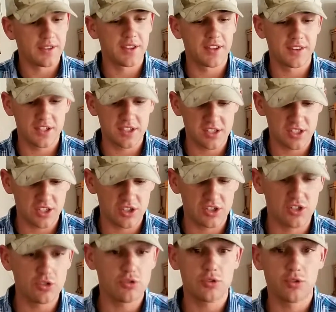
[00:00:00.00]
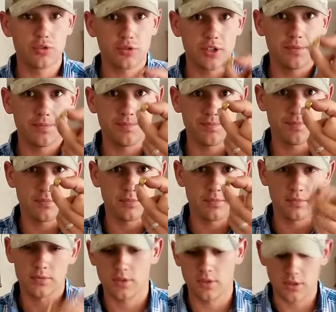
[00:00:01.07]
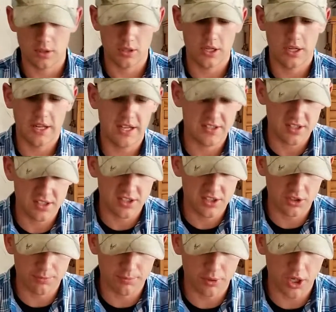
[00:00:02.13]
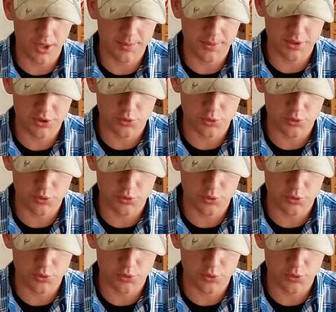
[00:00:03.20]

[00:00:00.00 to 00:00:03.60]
then this is 223 that has the sealed primer as